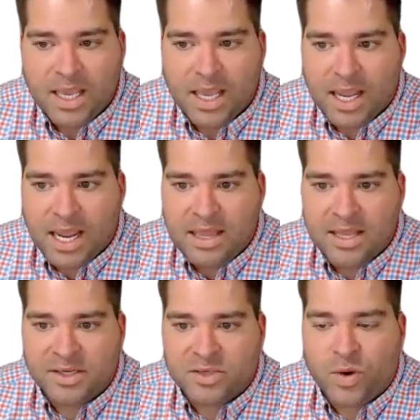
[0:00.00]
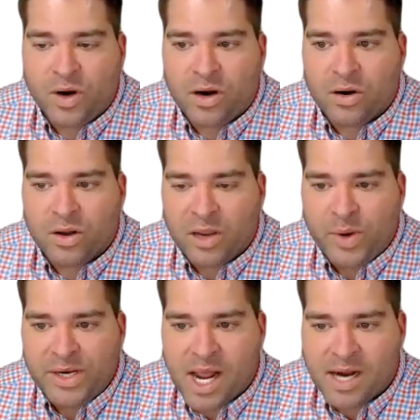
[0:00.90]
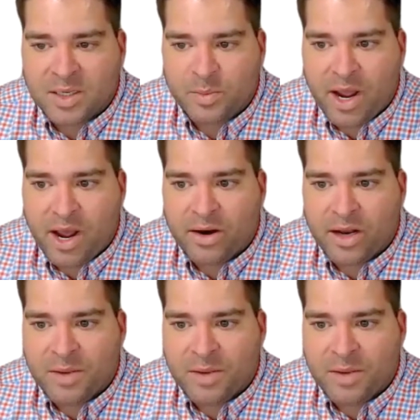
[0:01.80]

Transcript: And this is where, like we talked about,